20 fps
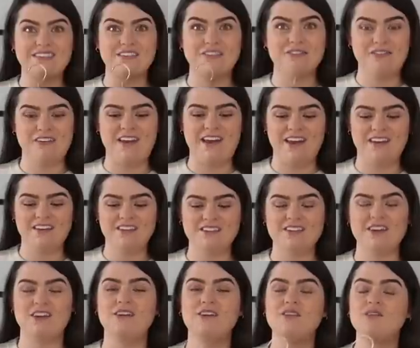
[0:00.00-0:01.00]
fit.
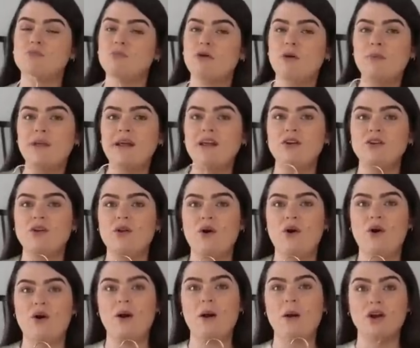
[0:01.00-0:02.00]
So probably
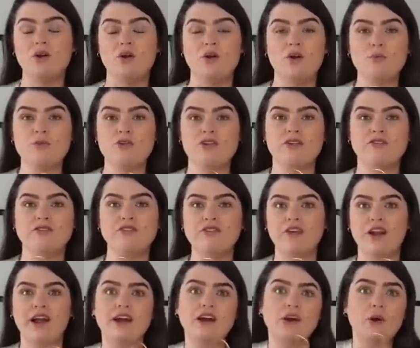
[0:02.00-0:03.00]
not an option for
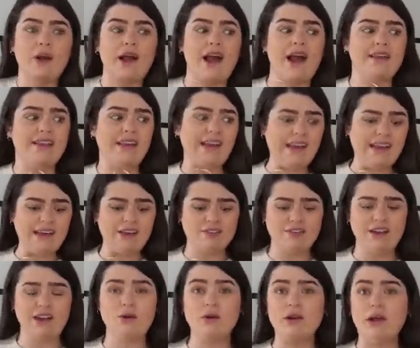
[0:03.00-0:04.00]
like going out in the
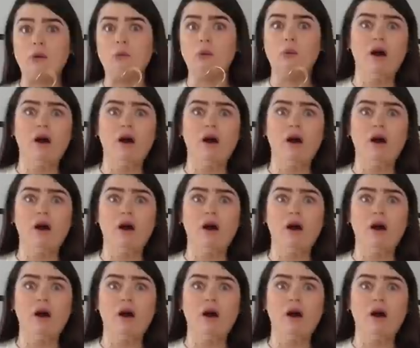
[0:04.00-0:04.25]
evening or like